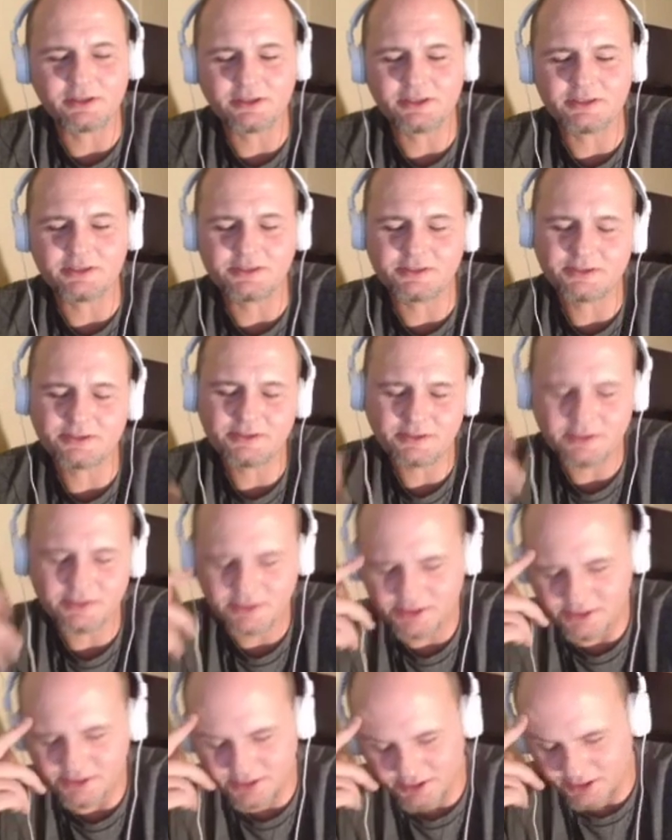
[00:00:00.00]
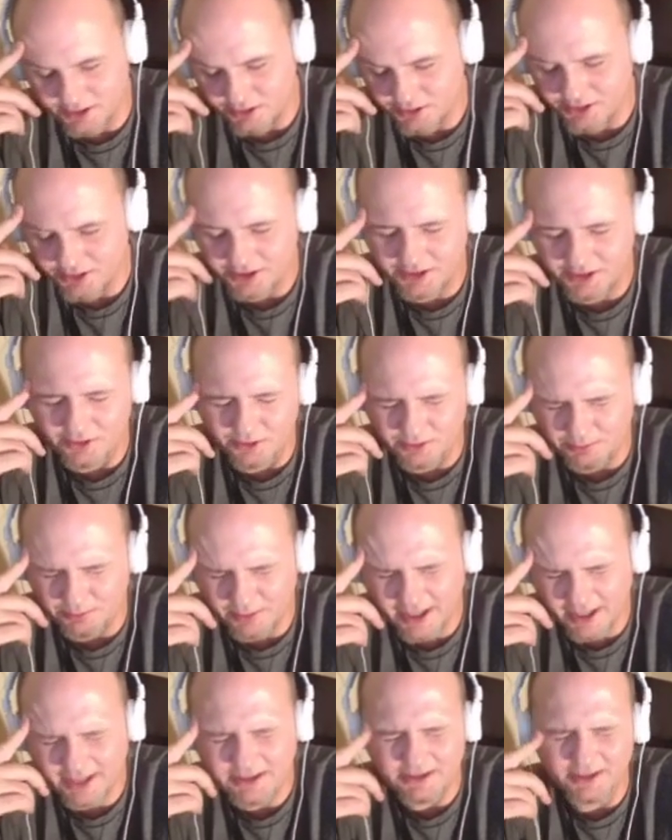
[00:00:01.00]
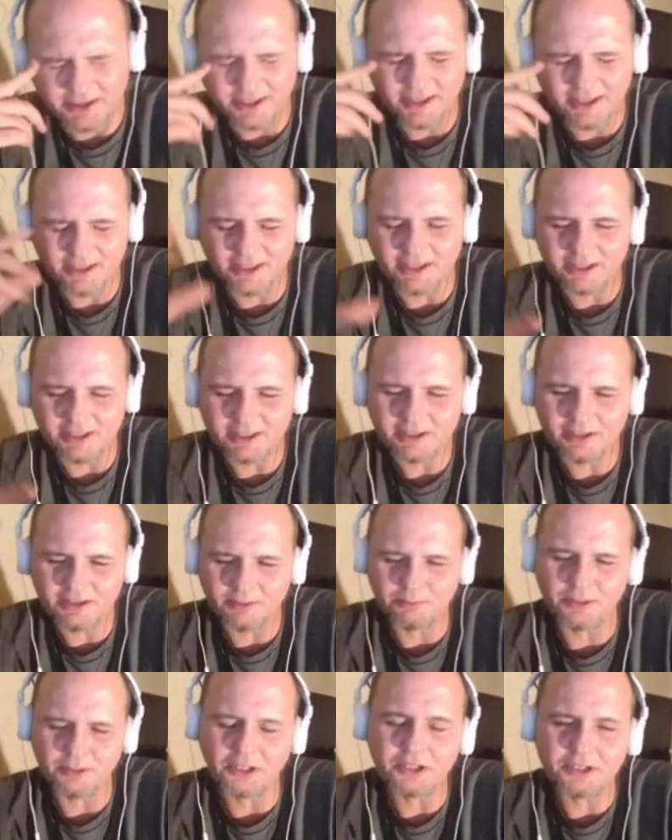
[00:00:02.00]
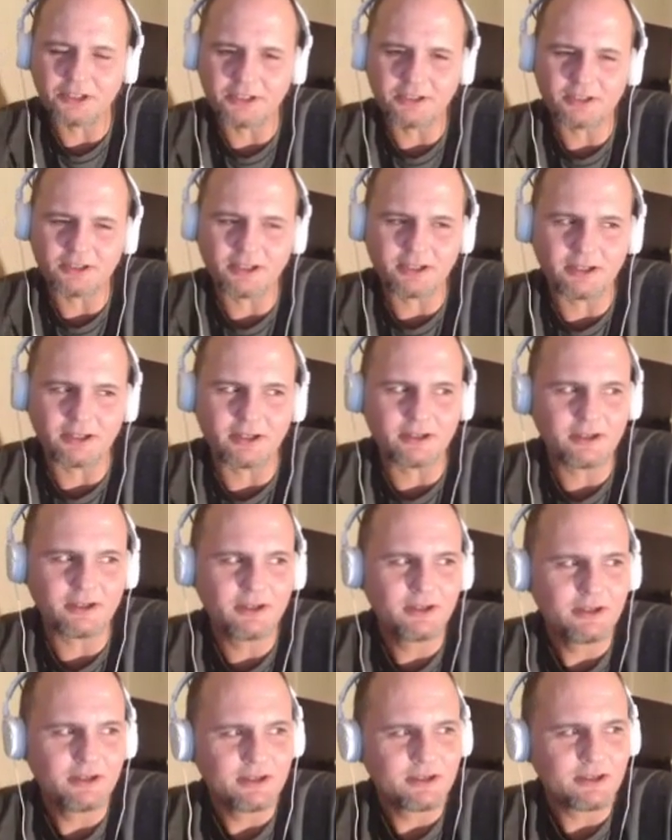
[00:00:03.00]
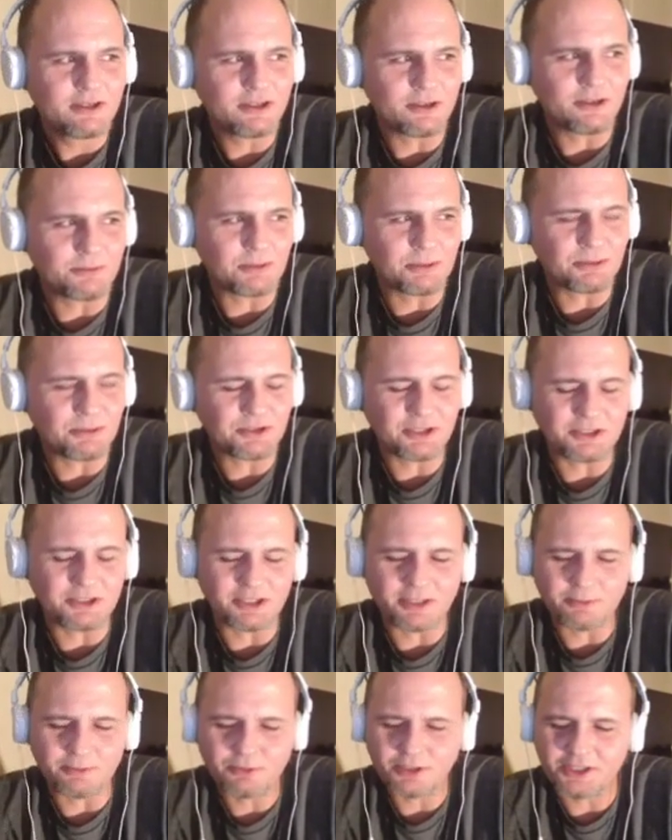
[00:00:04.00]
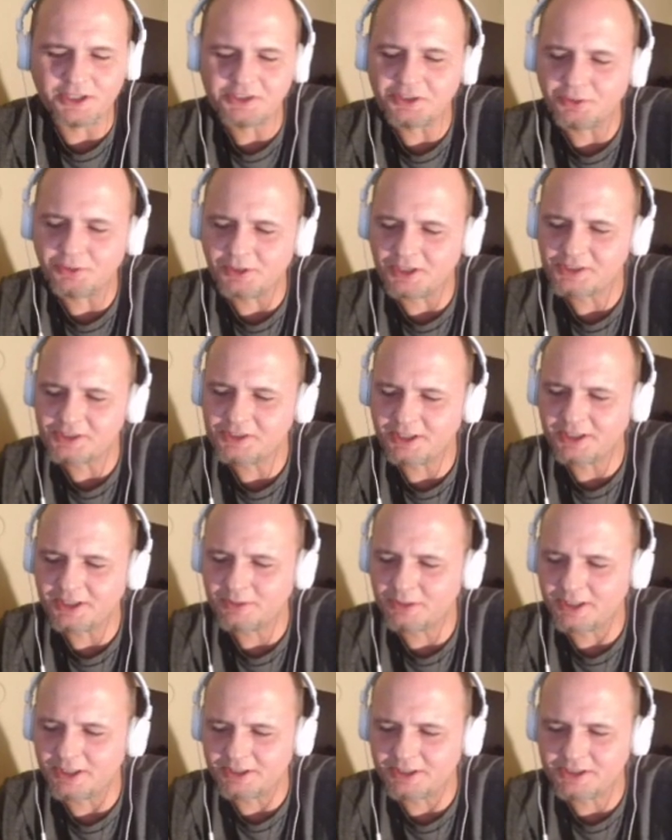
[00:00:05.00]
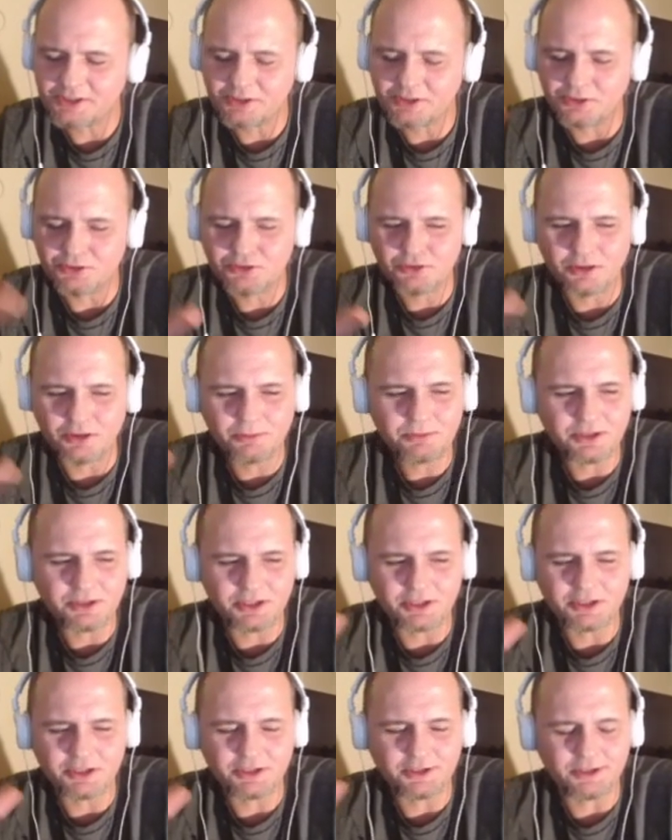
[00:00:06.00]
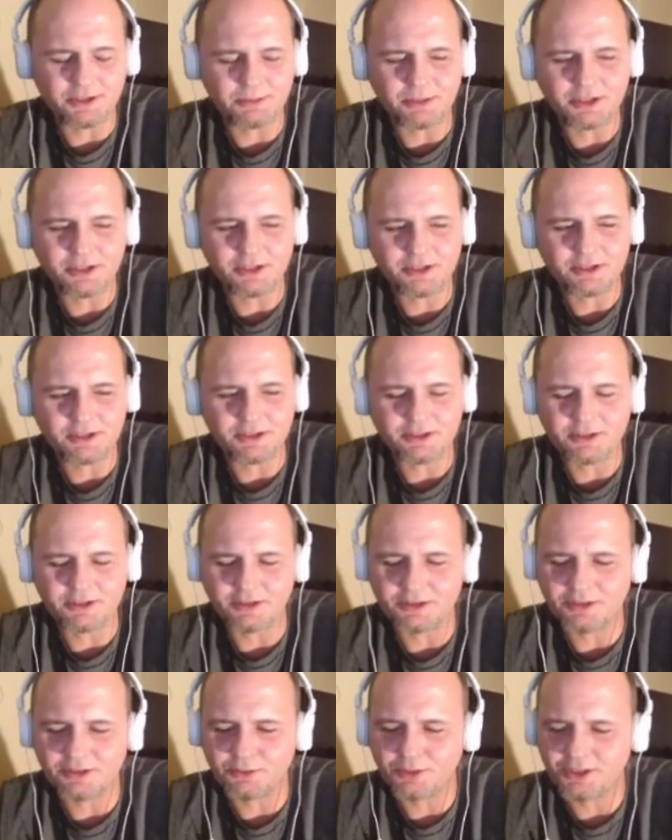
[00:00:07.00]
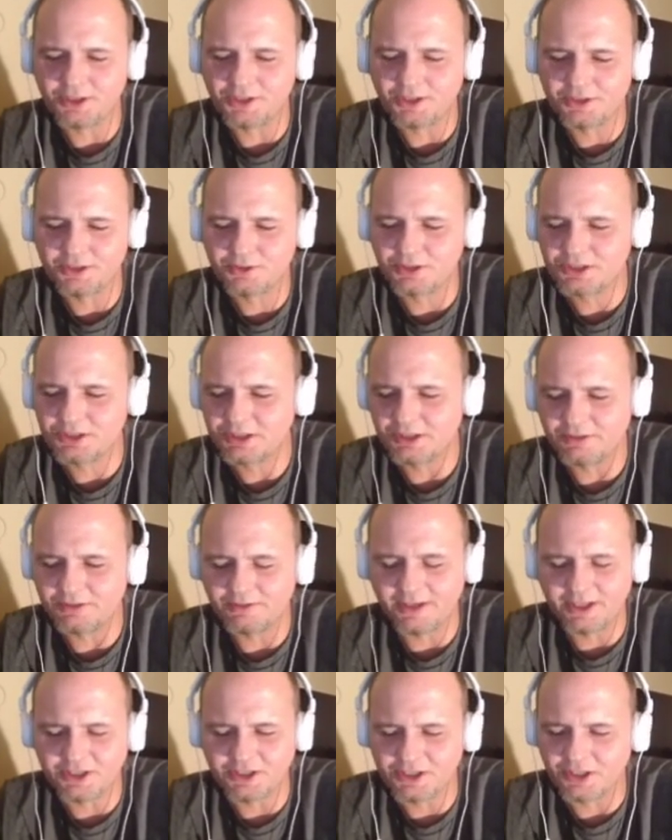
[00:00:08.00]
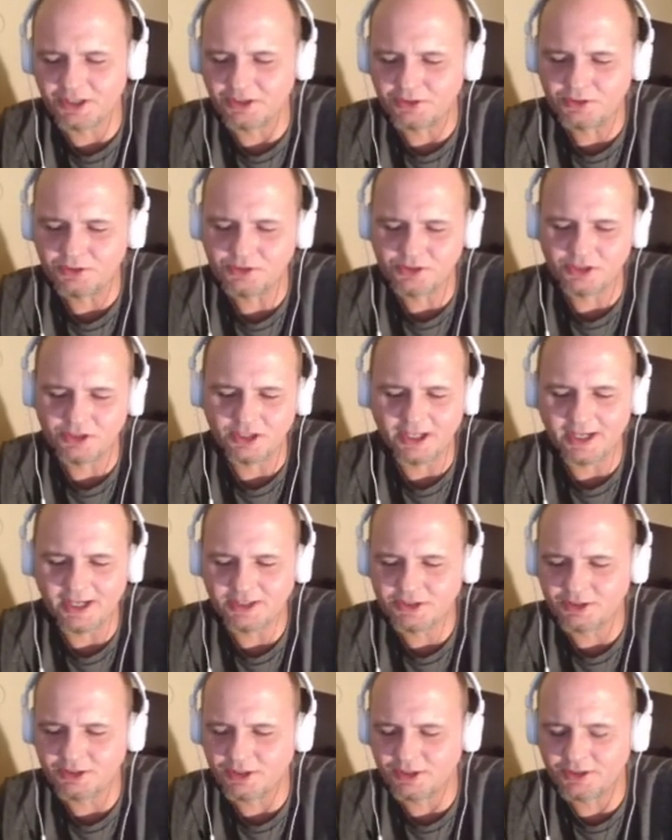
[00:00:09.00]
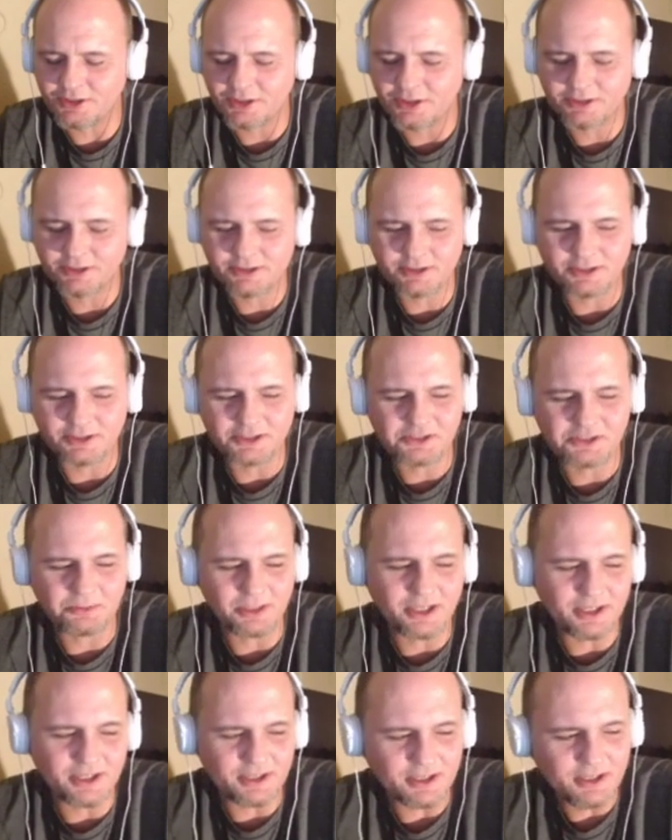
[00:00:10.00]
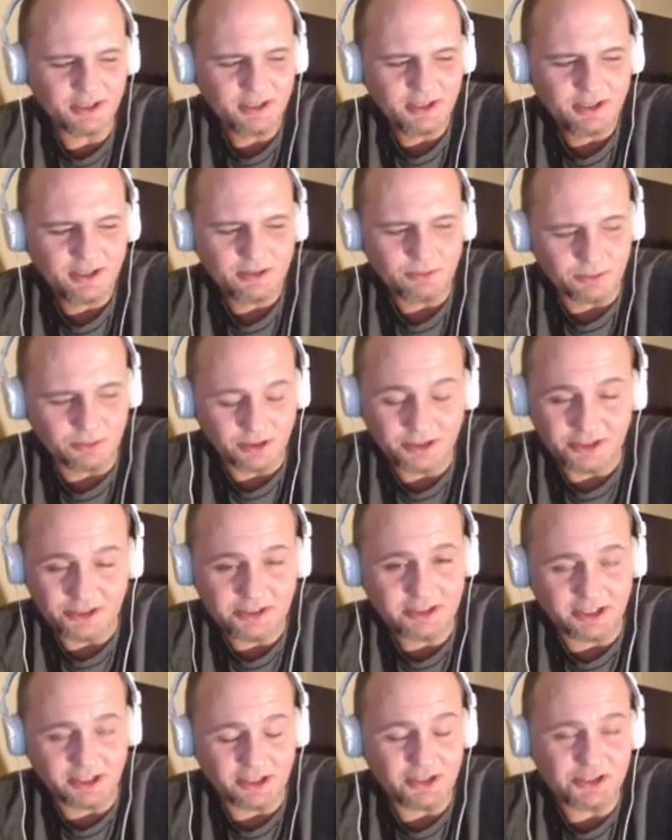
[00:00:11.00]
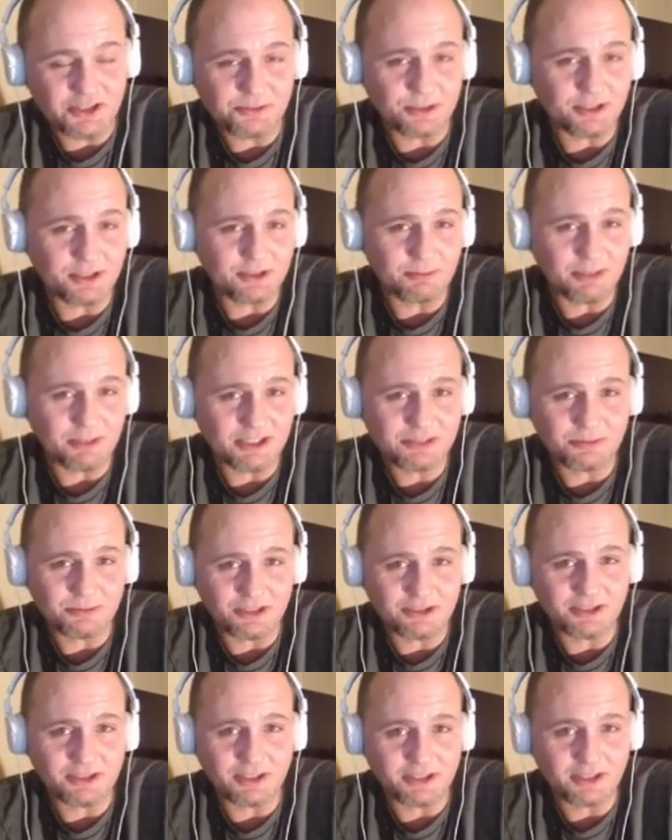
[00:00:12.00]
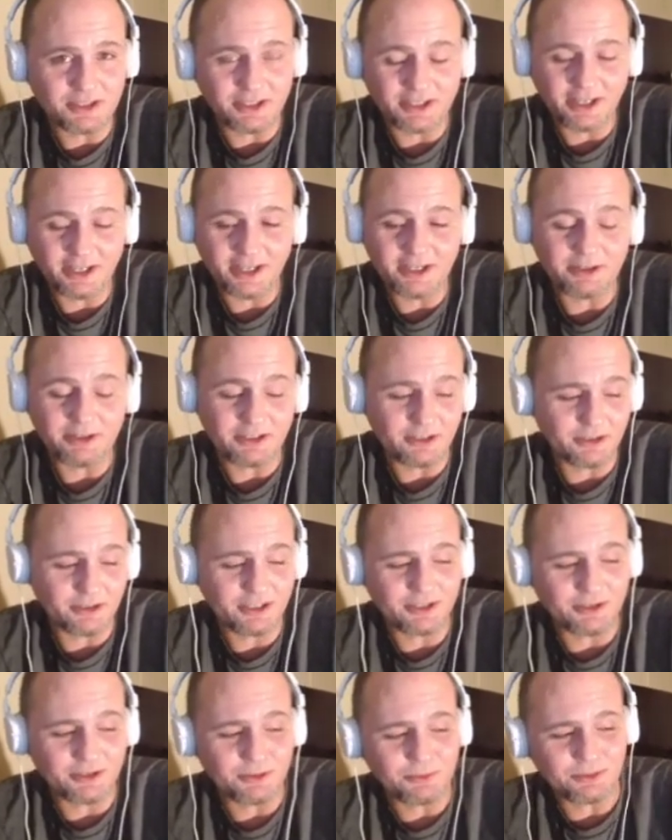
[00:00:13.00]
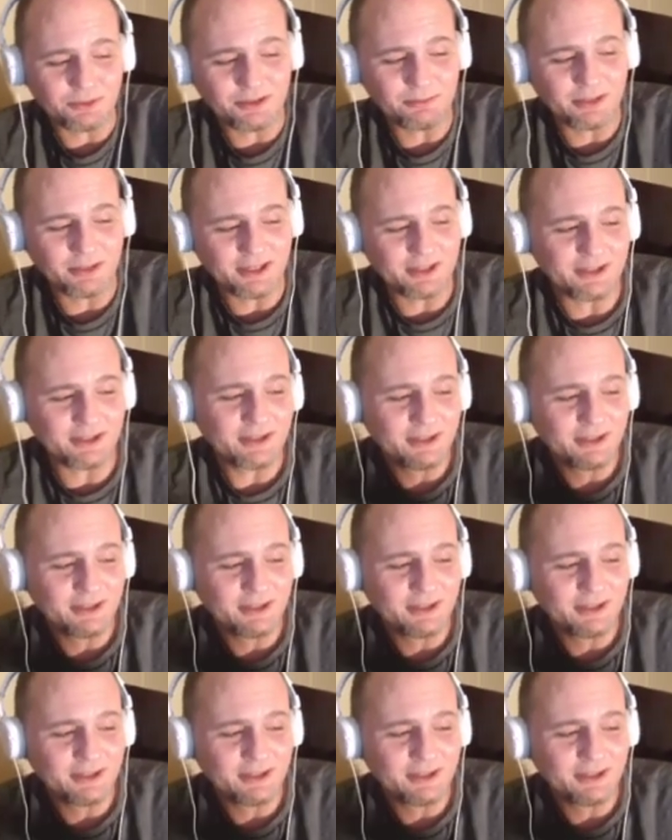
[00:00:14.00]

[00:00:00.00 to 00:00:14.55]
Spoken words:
is slowly going back to that like ability. Like people think that I'm crazy when I say it, but like this whole Trump thing here in America, the way that Christian evangelicals are latching on to this man really scares me and makes me think that, hey, we might